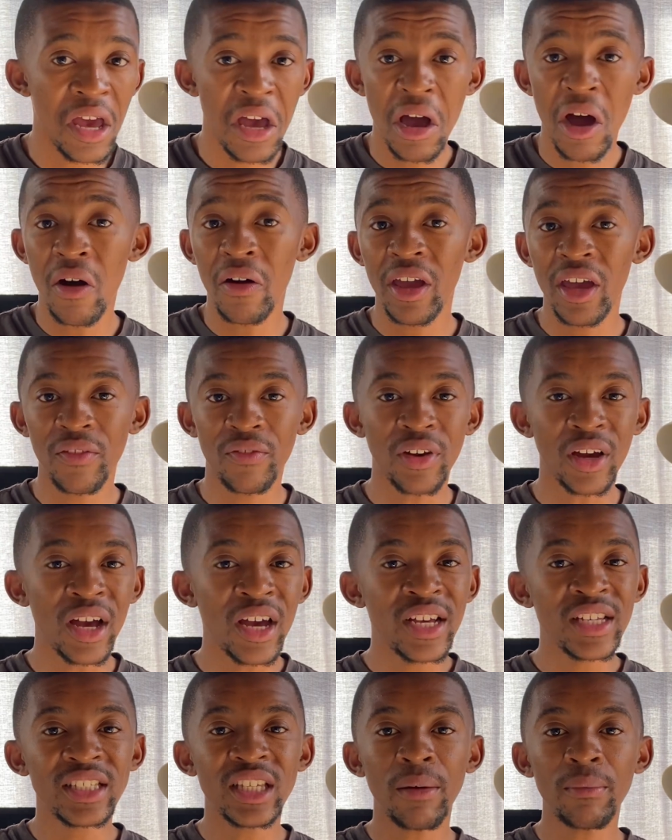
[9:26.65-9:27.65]
However,
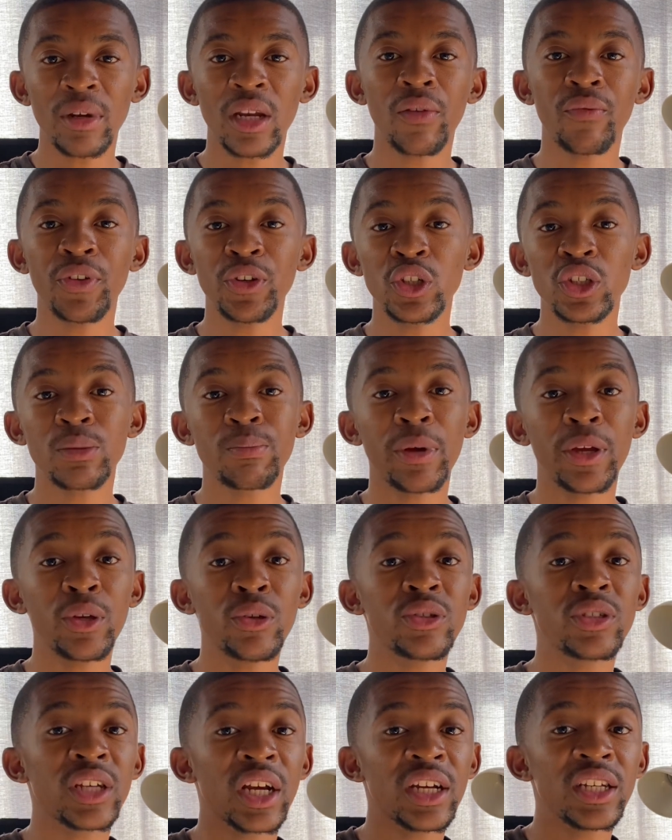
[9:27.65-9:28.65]
some individuals may
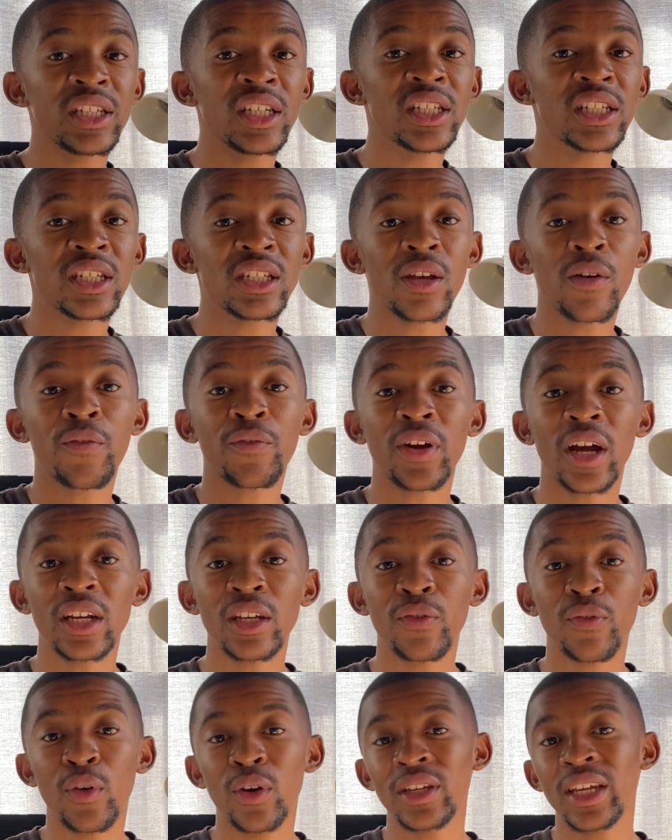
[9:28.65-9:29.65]
use charities as a front
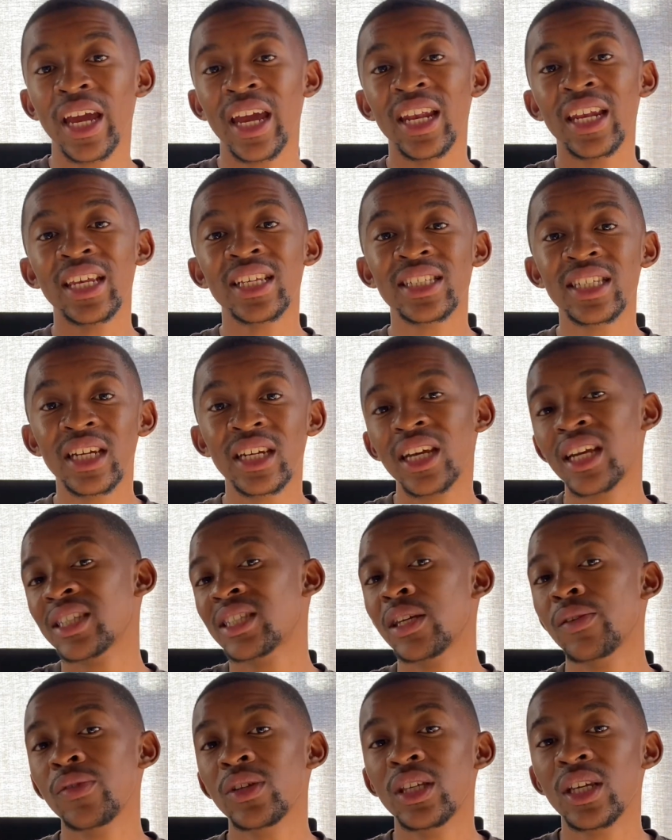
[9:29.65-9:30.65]
for their illicit
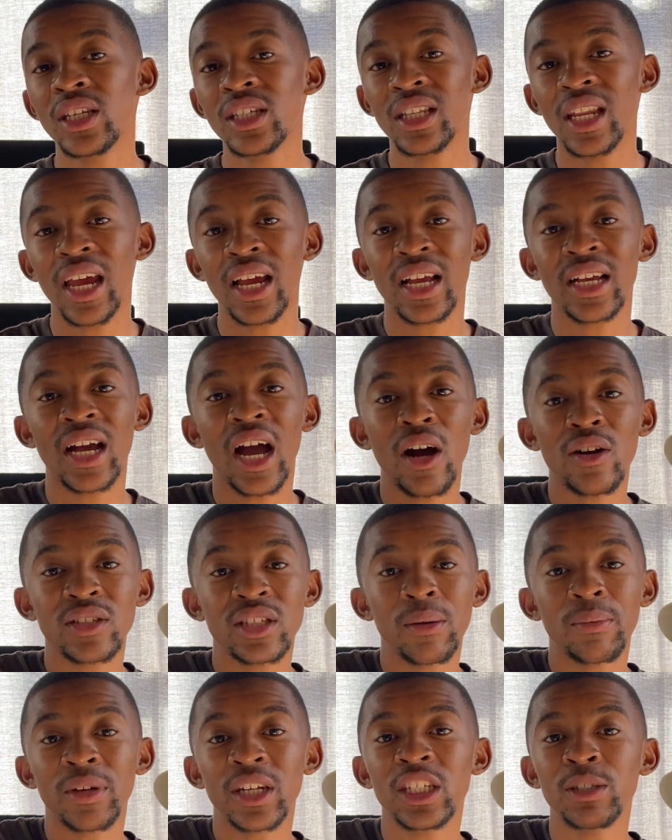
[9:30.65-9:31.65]
activities, like how
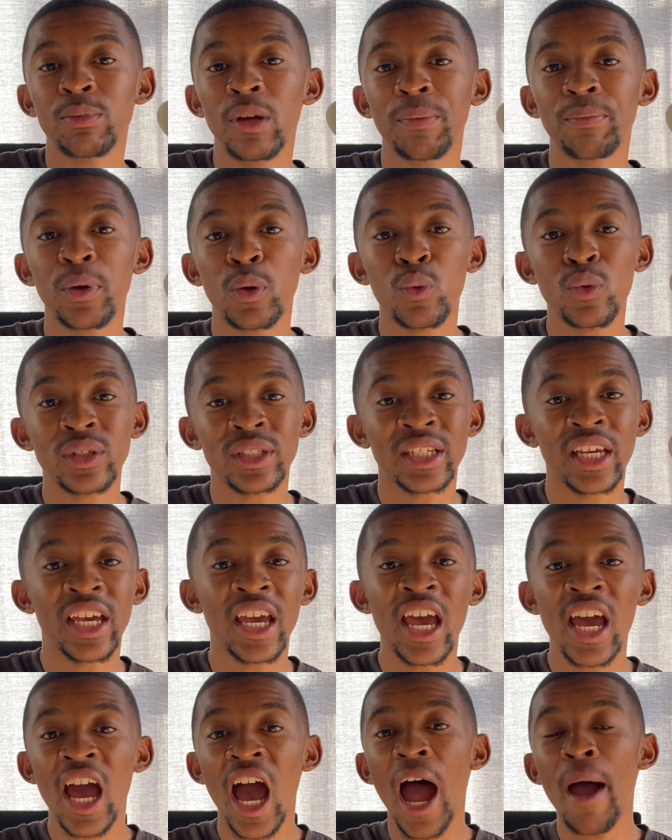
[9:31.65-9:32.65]
some rich people will say,
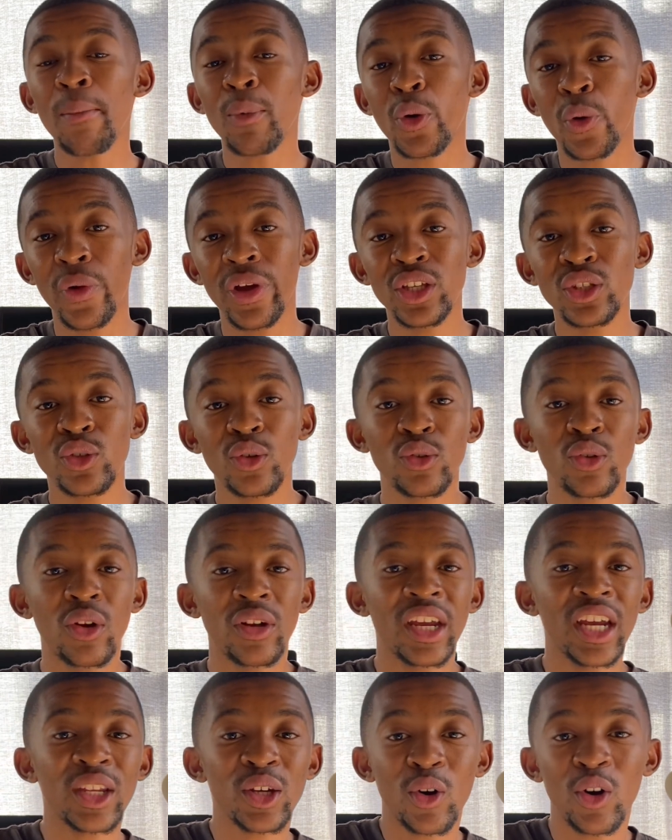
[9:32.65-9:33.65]
I'm going to
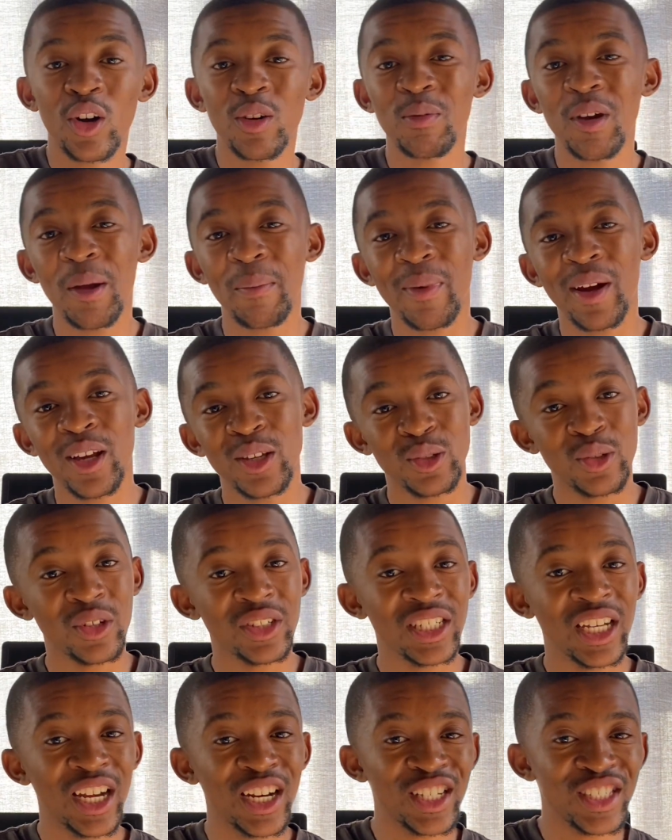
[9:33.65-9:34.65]
donate all my money to a
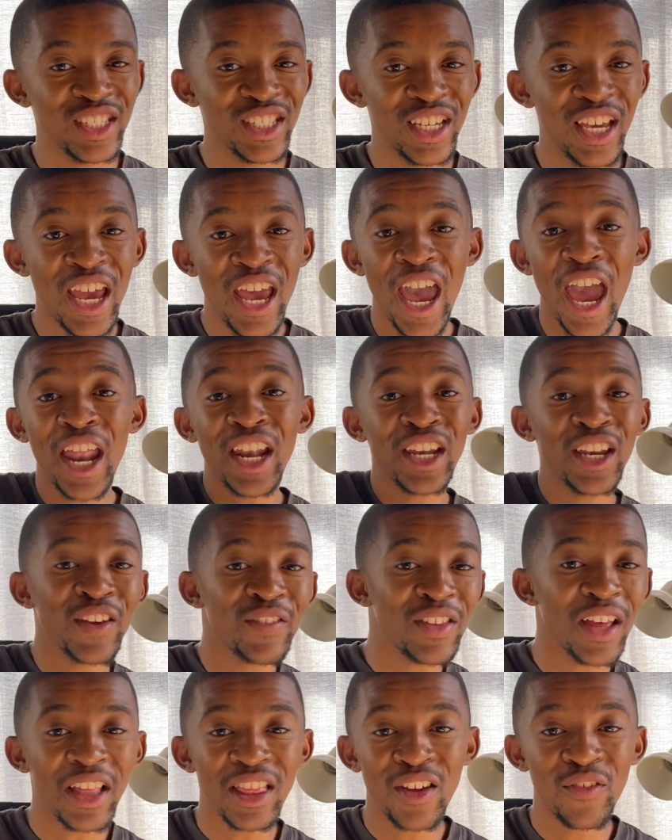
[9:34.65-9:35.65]
charity and leave
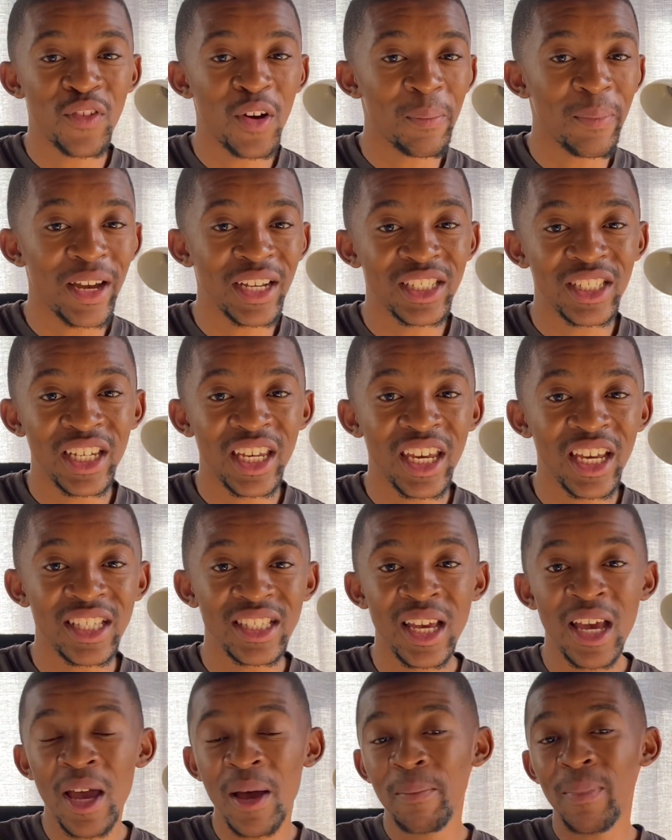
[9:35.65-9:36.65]
nothing for my kids,
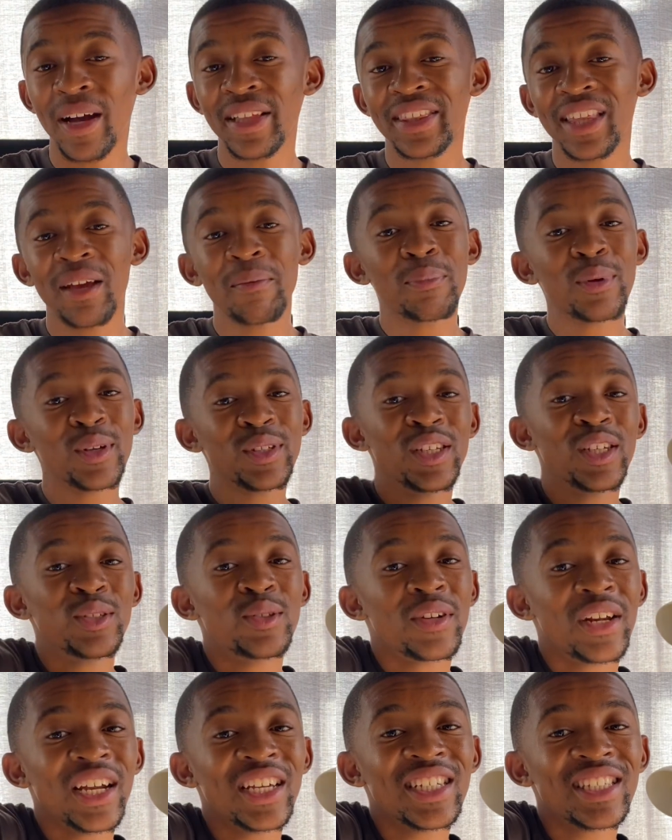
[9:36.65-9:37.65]
but then proceed to
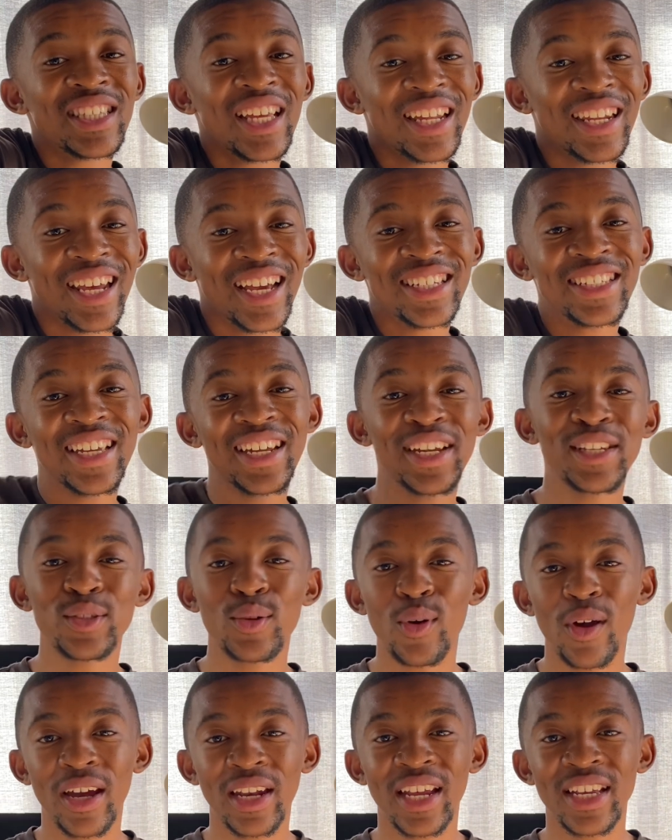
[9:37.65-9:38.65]
register their charity
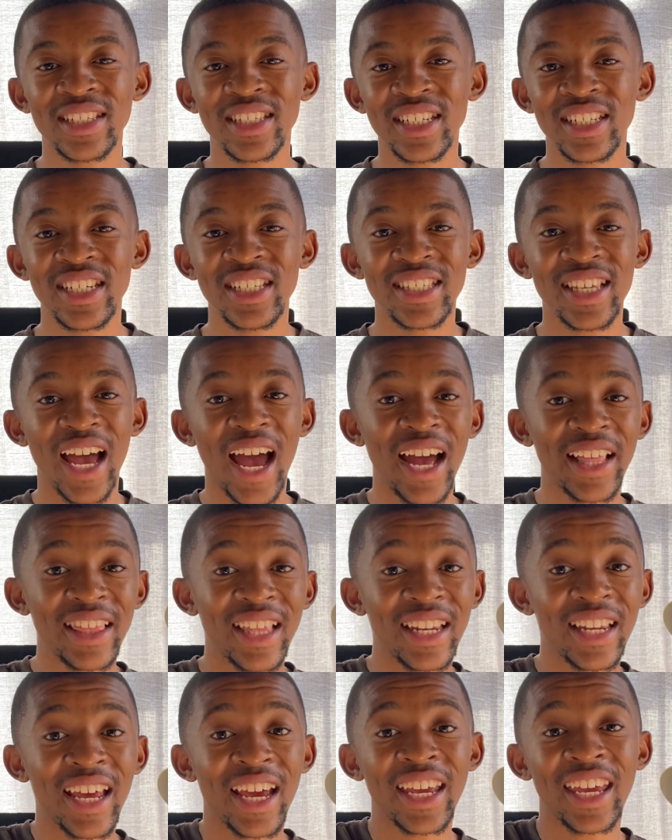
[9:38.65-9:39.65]
organizations under
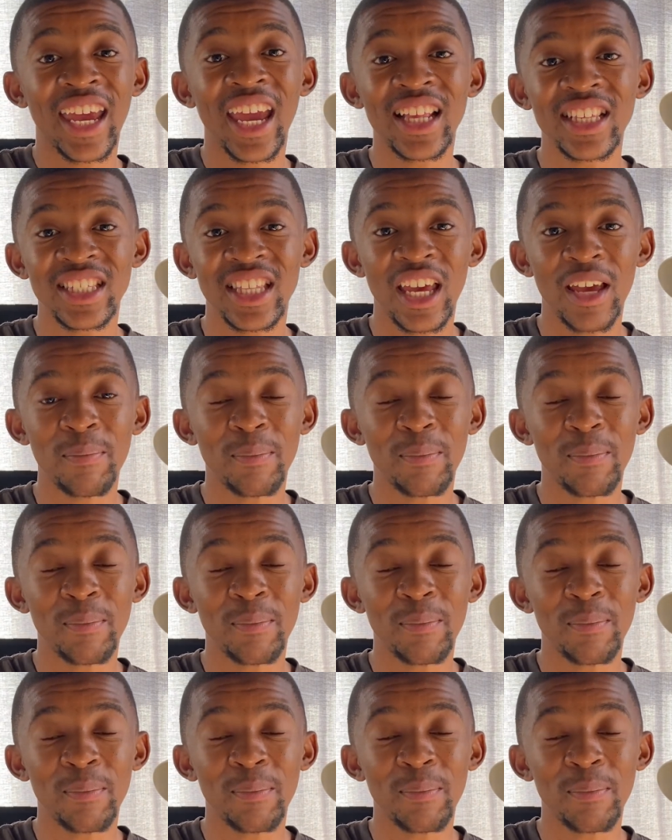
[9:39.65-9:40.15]
their kids' name.